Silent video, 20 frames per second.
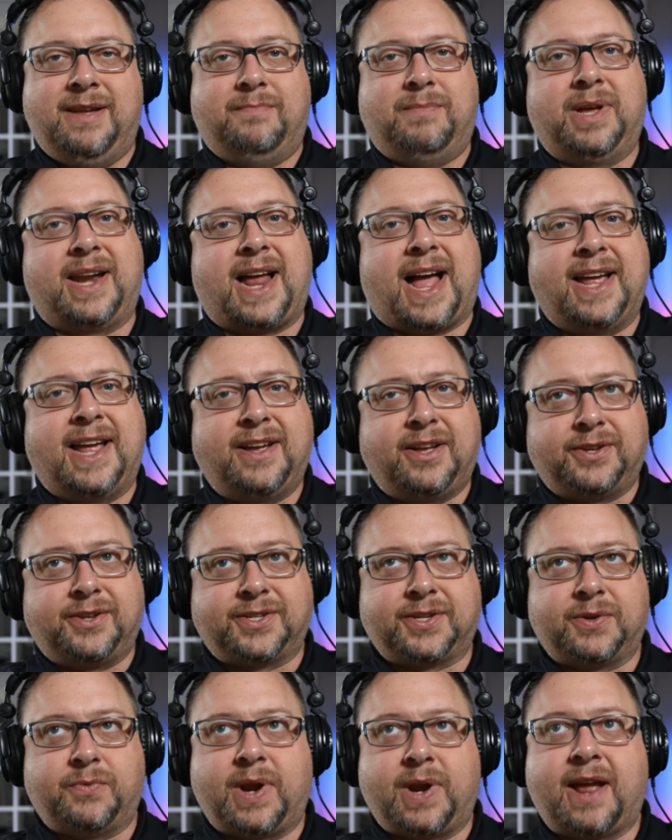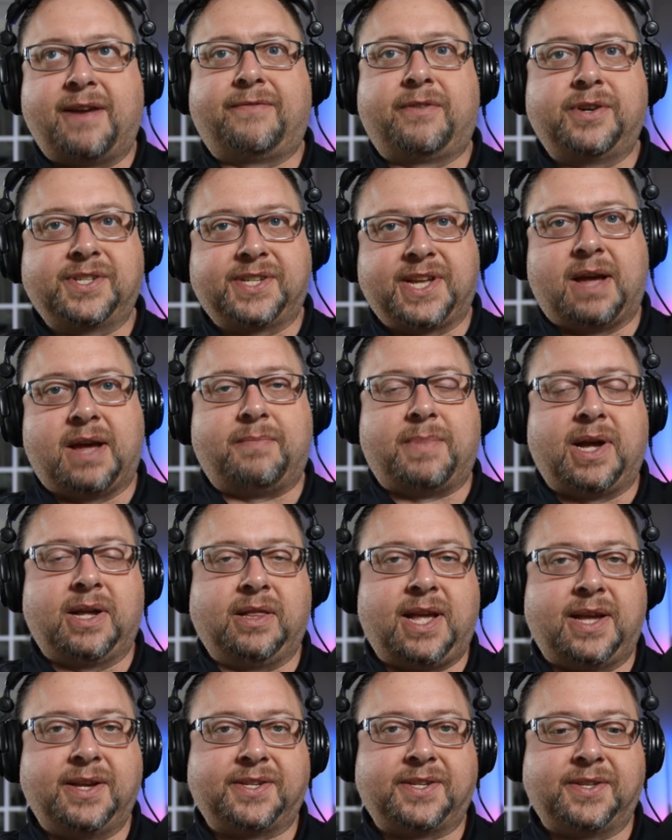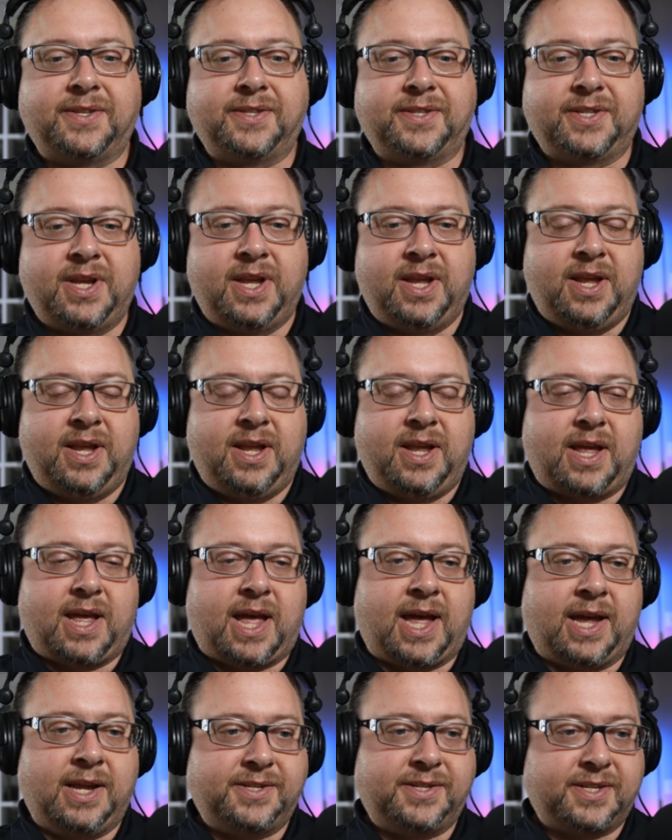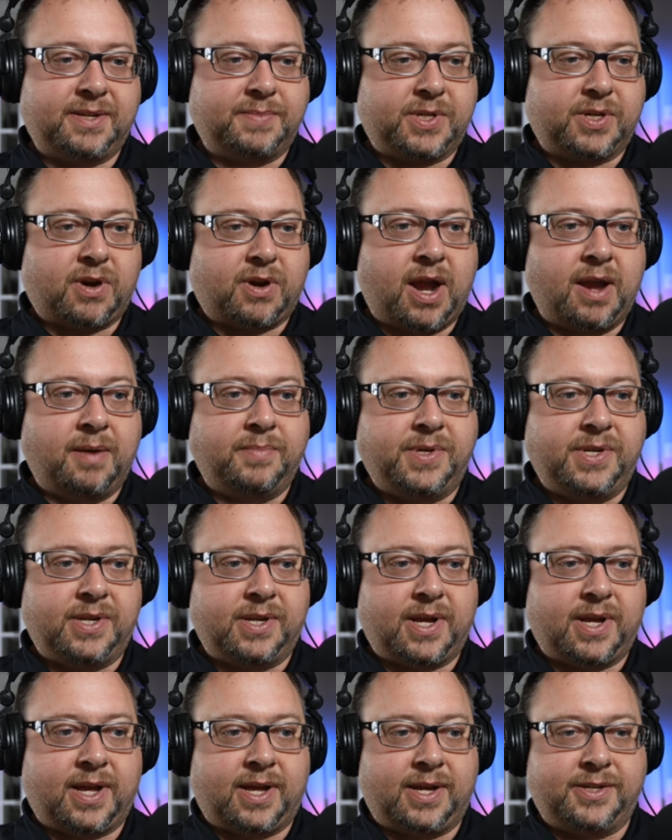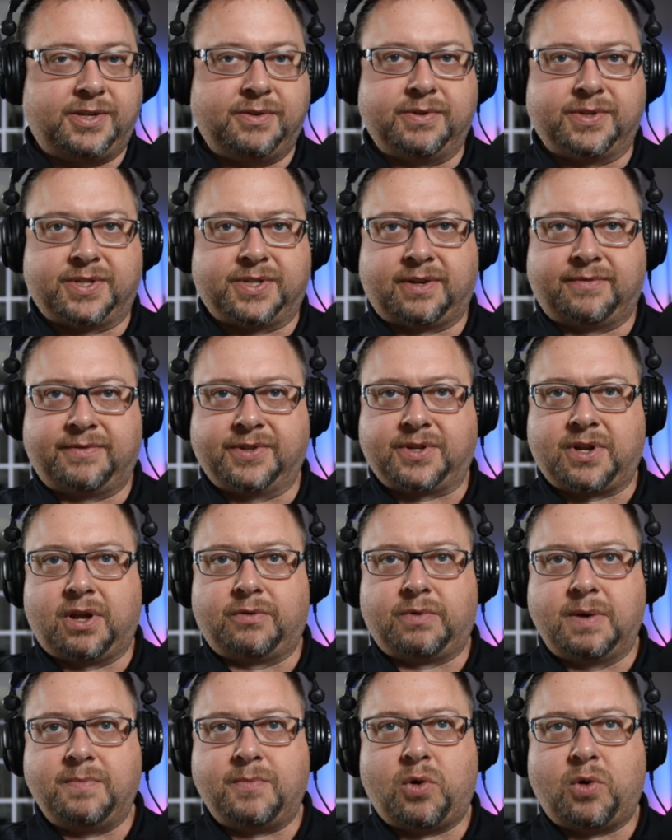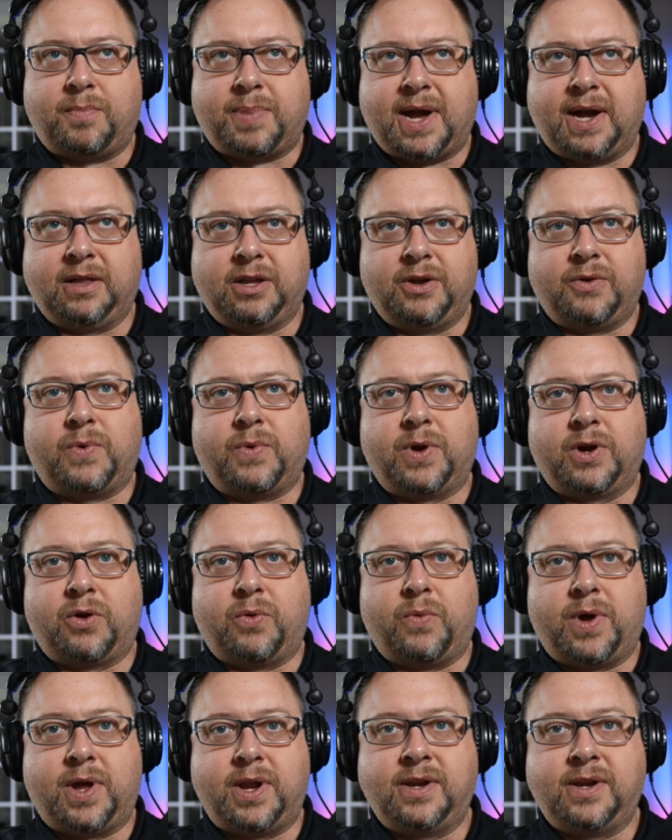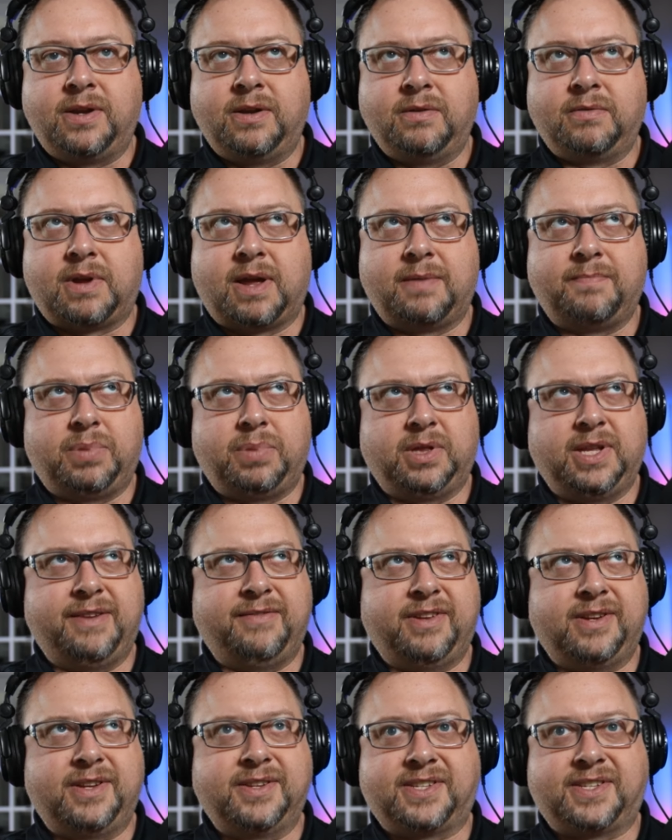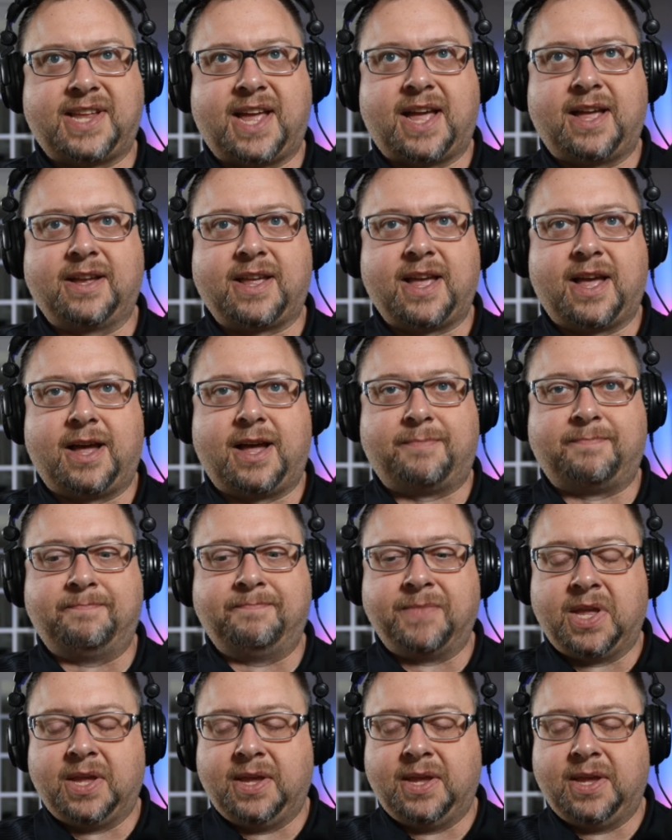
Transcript: But I also, when I first got my license, I subscribed to a service called Remote Pilot 101, I believe it is, .com.